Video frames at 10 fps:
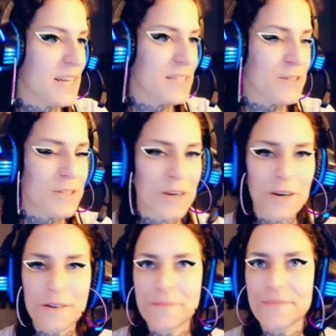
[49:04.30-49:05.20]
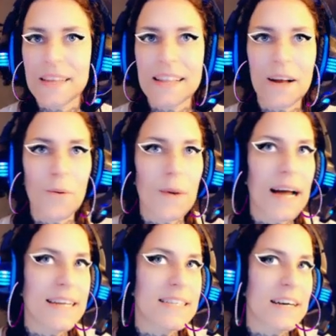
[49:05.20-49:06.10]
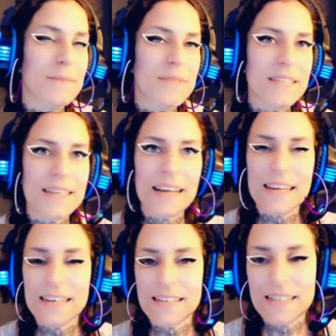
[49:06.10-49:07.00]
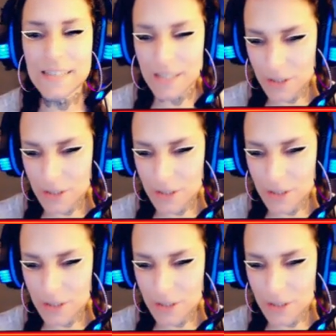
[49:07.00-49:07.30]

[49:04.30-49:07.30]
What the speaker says: minutes or so, and then I'll wind up so that I can